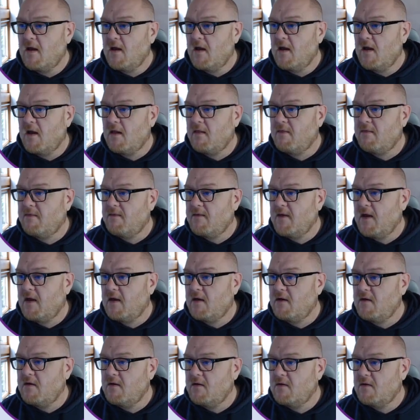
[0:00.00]
And
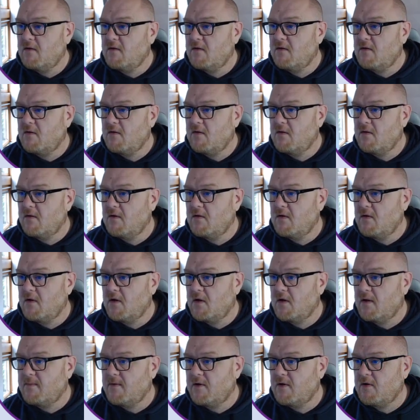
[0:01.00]
then
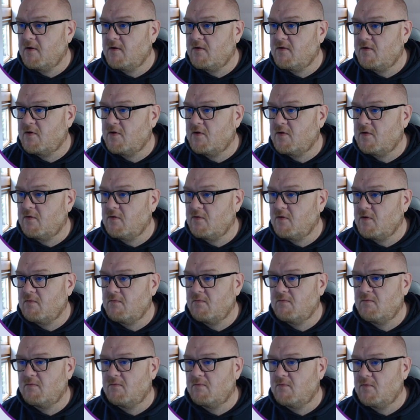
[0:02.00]
I'm going to,
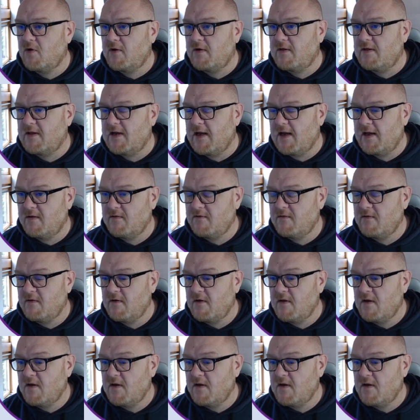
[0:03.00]
not in the layers,